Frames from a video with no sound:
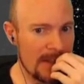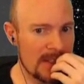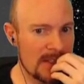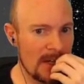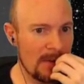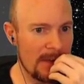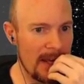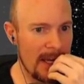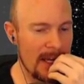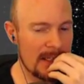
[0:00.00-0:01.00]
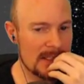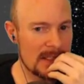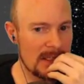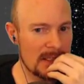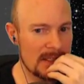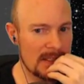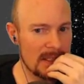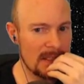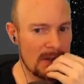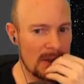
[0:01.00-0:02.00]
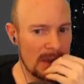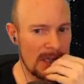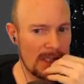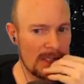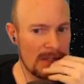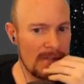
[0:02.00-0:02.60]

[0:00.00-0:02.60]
think stealth A and slug C are like